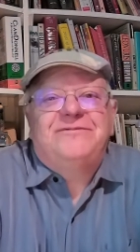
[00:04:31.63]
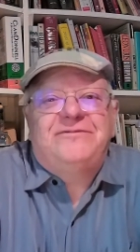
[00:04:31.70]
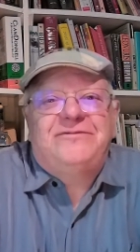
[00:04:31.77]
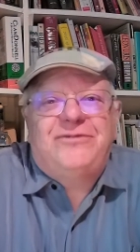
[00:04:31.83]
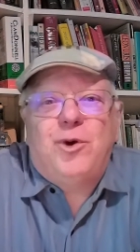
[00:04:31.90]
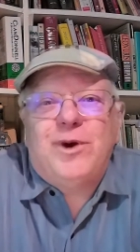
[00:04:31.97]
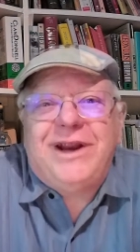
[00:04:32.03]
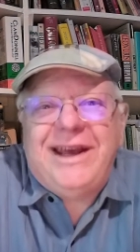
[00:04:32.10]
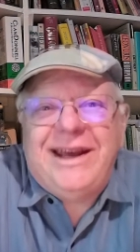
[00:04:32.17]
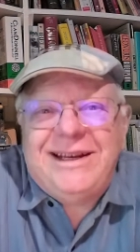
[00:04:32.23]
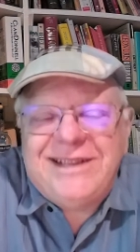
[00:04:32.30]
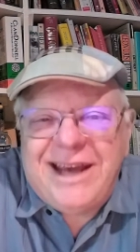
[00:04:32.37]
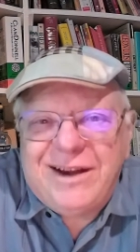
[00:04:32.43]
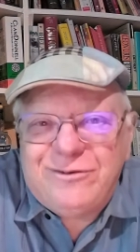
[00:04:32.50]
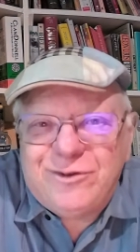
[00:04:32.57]
4
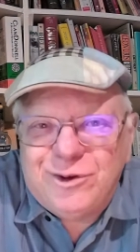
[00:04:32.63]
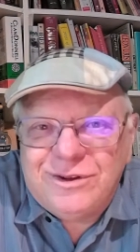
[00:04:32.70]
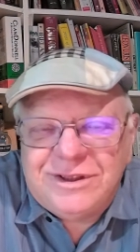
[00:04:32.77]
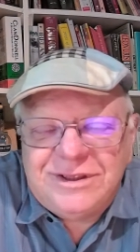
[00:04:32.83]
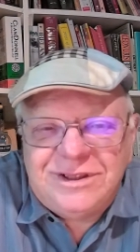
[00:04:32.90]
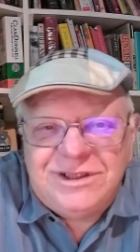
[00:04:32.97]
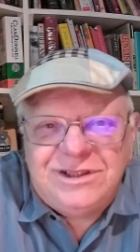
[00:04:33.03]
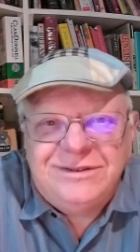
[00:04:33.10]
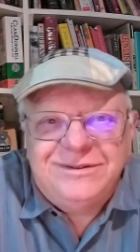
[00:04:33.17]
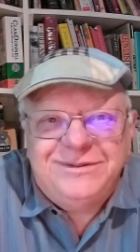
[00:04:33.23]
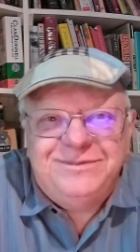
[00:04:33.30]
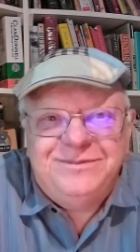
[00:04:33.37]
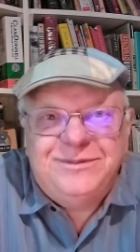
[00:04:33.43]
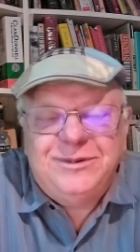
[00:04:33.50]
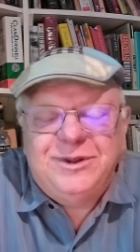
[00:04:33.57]
days after the
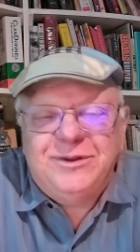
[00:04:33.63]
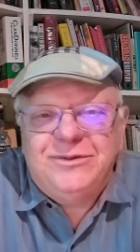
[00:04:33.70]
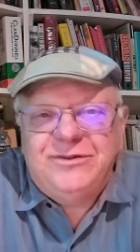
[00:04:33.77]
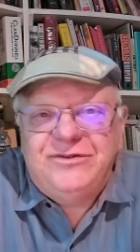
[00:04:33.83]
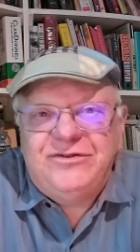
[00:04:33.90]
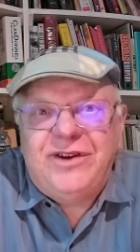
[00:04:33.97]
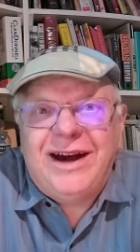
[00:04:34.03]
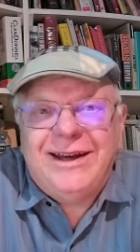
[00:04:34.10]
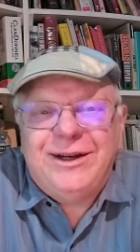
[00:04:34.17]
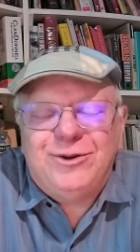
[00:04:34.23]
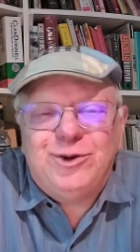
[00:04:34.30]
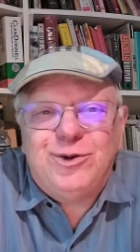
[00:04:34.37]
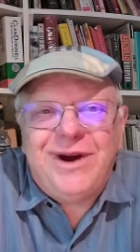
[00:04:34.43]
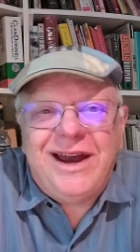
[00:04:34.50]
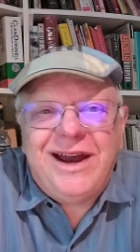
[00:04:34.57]

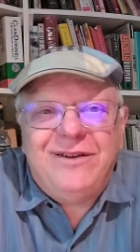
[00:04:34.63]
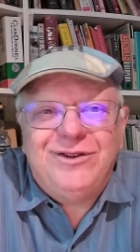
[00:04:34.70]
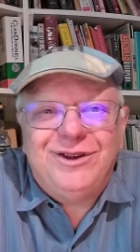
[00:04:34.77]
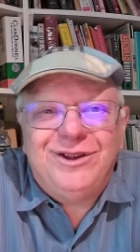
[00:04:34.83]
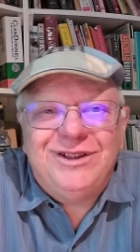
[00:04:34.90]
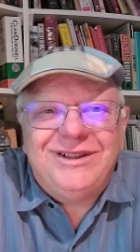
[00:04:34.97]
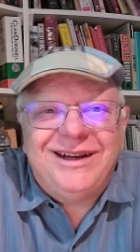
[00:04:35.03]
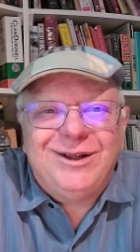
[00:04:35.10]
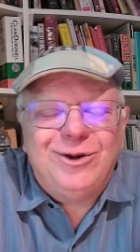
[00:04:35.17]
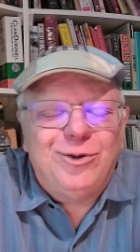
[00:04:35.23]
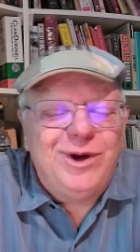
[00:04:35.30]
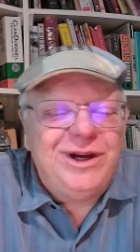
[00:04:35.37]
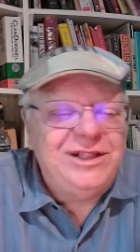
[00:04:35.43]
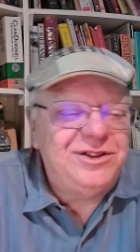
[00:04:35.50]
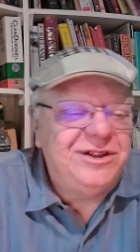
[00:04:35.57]
final draft of the
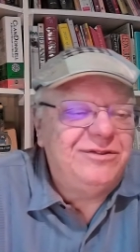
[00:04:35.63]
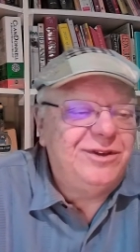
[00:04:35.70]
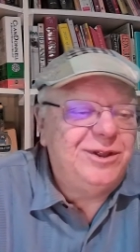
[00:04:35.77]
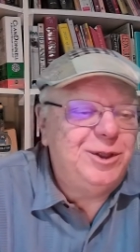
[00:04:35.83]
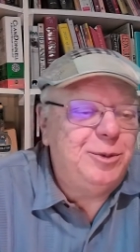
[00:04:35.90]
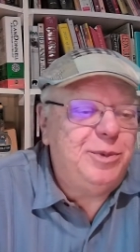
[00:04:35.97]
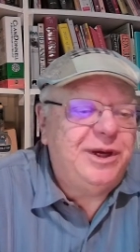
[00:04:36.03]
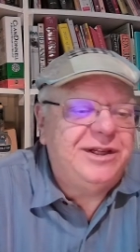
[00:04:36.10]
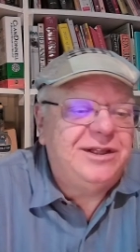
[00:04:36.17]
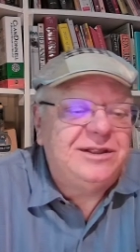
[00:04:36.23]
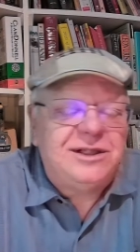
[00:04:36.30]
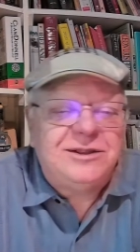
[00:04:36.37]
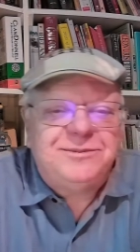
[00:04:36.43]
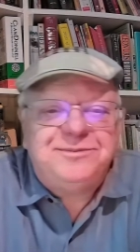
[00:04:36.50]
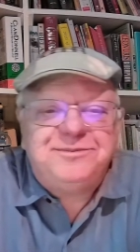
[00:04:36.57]
Declaration of
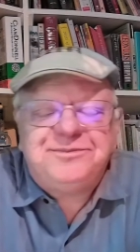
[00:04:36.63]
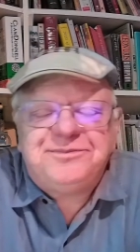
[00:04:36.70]
Independence.